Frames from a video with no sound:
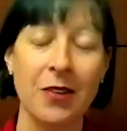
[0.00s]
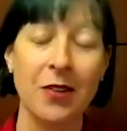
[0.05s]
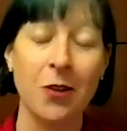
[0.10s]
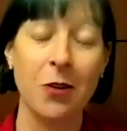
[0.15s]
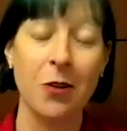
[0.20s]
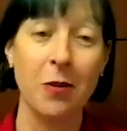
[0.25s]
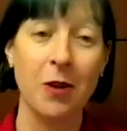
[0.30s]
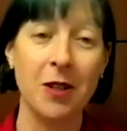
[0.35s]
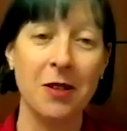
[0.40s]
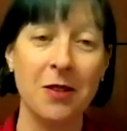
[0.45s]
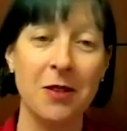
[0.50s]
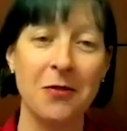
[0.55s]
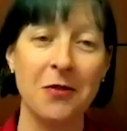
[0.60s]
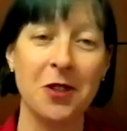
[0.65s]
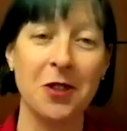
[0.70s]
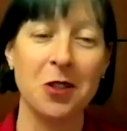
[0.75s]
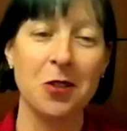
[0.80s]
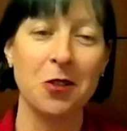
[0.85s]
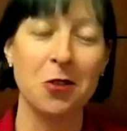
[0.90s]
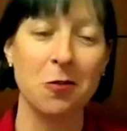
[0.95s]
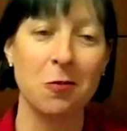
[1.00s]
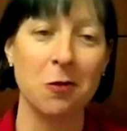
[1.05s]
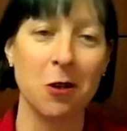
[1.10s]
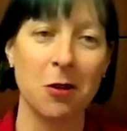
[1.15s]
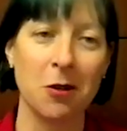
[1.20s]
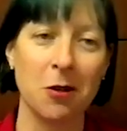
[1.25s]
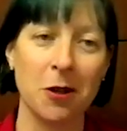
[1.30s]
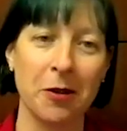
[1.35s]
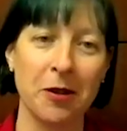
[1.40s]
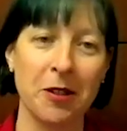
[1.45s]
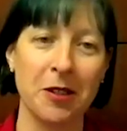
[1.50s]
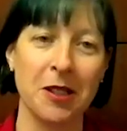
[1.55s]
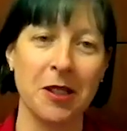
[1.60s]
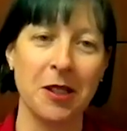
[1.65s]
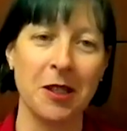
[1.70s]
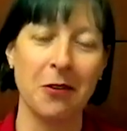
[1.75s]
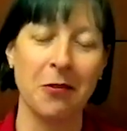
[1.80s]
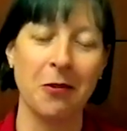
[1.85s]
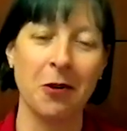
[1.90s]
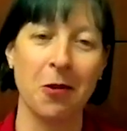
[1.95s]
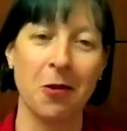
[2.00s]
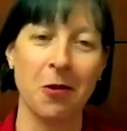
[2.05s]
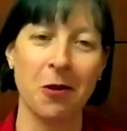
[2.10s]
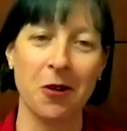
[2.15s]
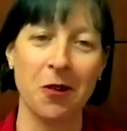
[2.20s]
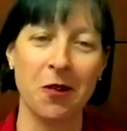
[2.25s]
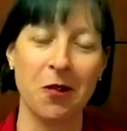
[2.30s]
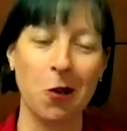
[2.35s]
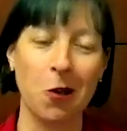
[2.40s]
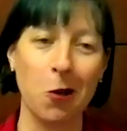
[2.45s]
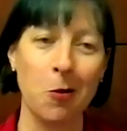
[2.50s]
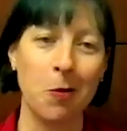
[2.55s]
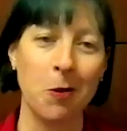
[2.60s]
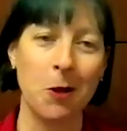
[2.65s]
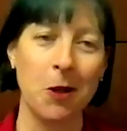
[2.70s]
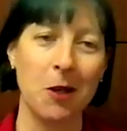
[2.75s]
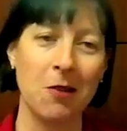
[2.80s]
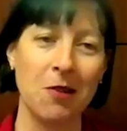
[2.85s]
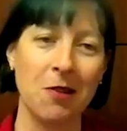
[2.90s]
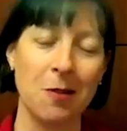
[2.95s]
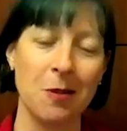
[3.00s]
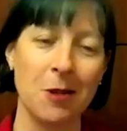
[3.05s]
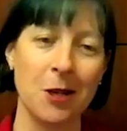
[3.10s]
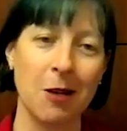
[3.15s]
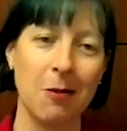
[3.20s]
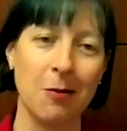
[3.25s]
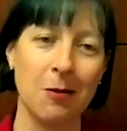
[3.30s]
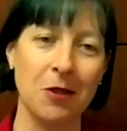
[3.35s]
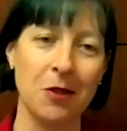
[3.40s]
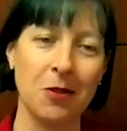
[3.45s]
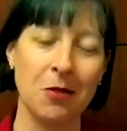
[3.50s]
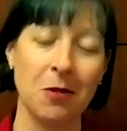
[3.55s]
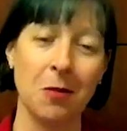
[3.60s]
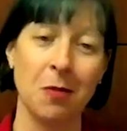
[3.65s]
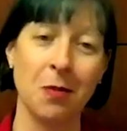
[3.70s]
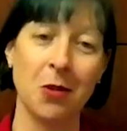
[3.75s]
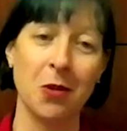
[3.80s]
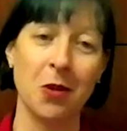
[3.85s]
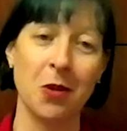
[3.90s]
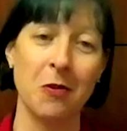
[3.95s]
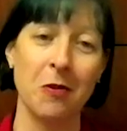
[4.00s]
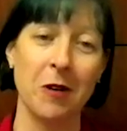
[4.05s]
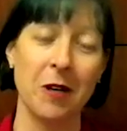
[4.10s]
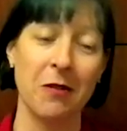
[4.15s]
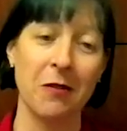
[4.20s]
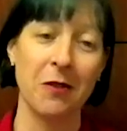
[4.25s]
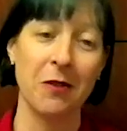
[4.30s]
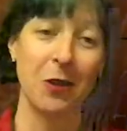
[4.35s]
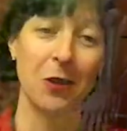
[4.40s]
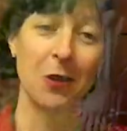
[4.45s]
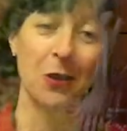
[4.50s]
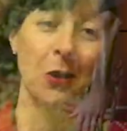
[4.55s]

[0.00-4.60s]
so a relatively new role here at Scenic World. We were so pleased to be able to employ one of the